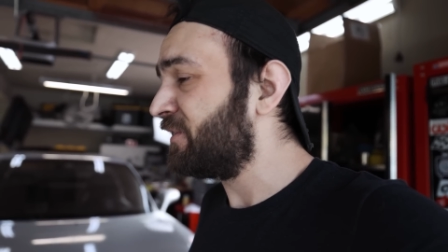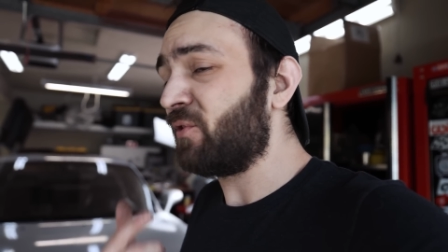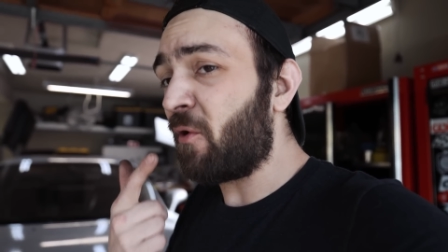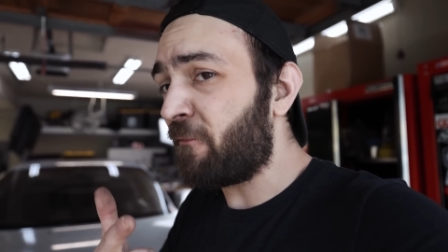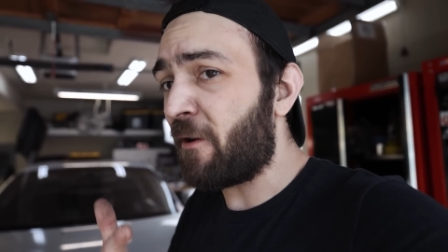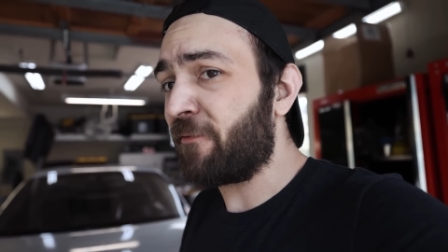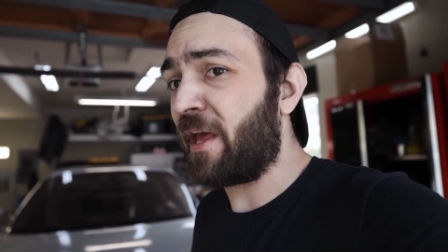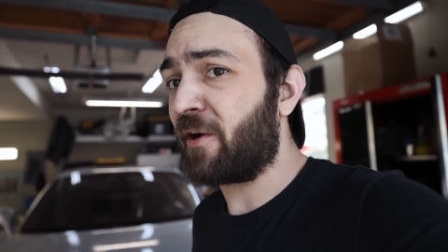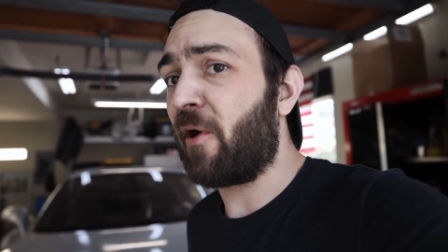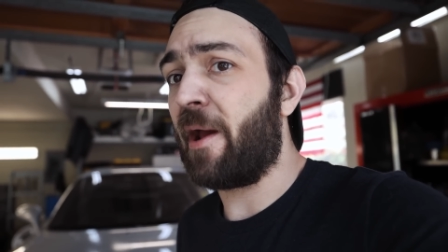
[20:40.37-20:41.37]
so don't fall for
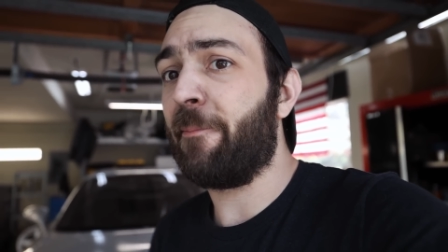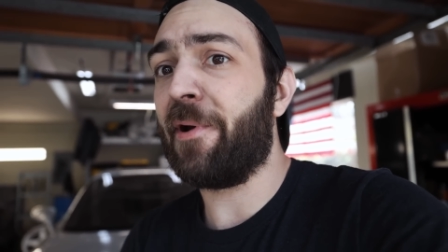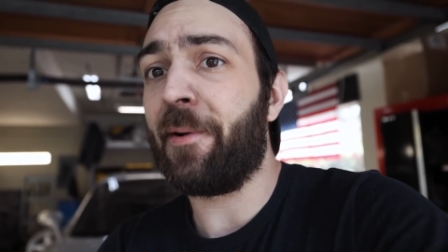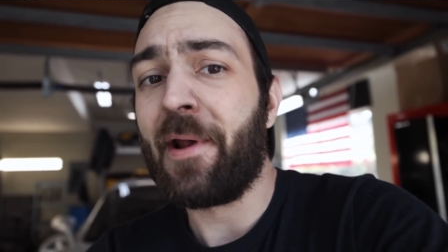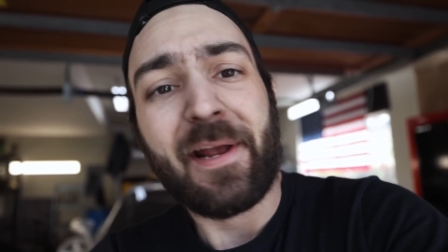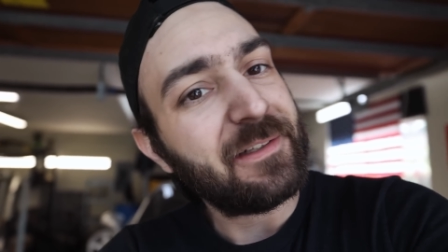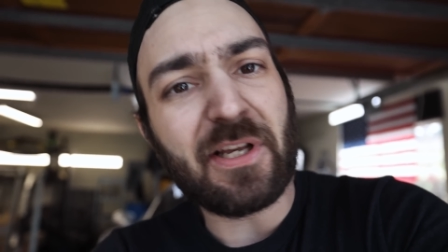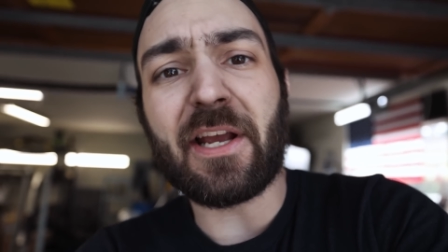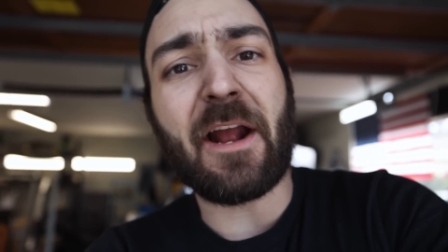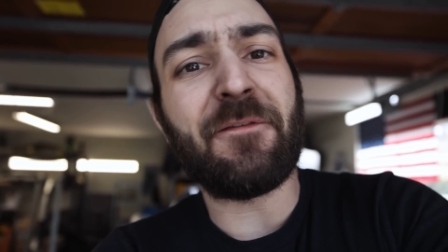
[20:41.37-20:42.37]
that crap. But that's
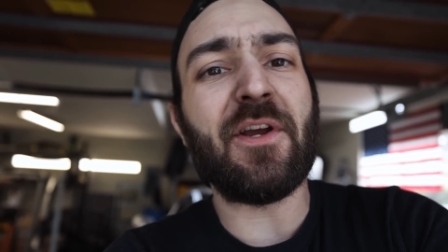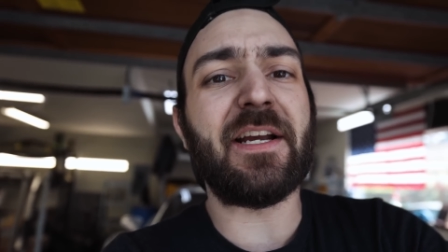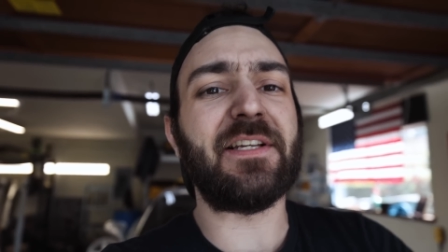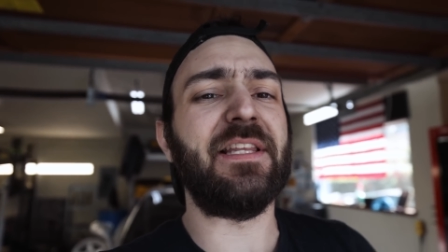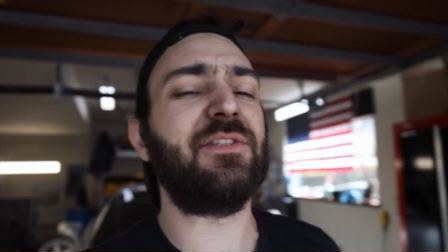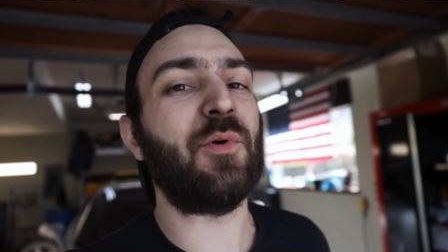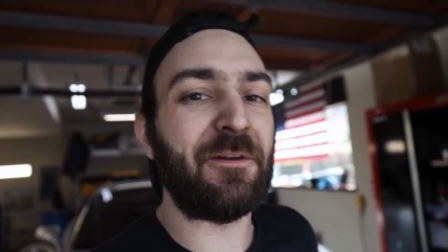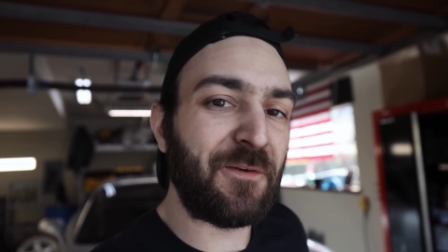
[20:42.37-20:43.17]
all I got for you guys on this one.